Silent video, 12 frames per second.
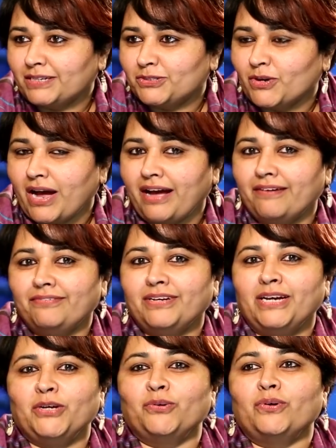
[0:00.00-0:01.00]
that you have.
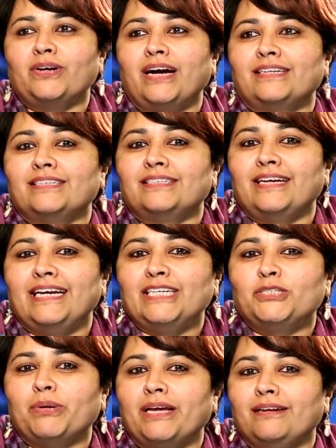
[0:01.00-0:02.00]
You know, at an
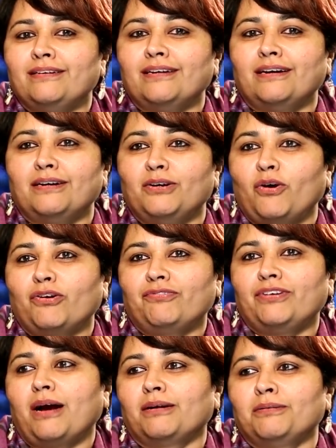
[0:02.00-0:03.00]
age when a lot of
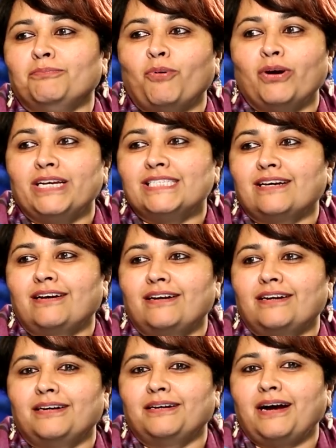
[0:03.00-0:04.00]
young boys are
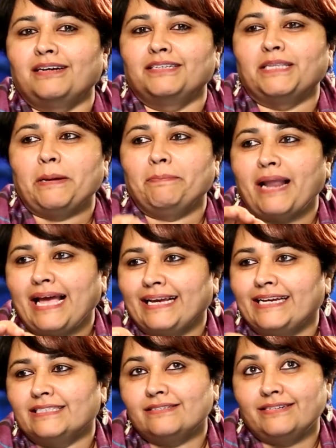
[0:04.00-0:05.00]
under their
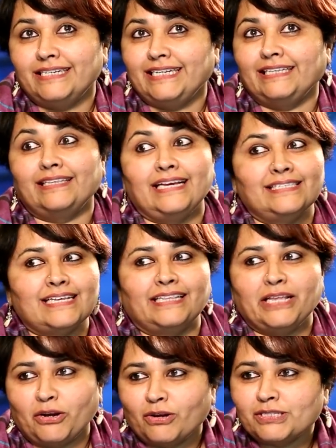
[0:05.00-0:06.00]
blankets reading things that
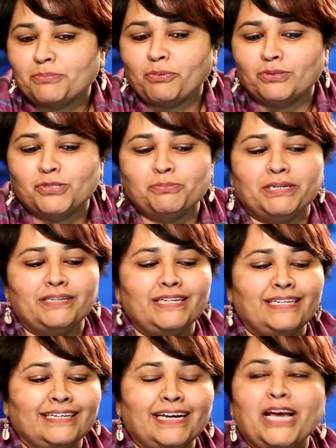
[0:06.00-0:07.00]
they are not supposed to be
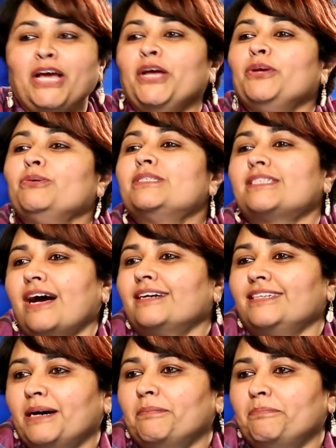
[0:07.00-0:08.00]
reading, you started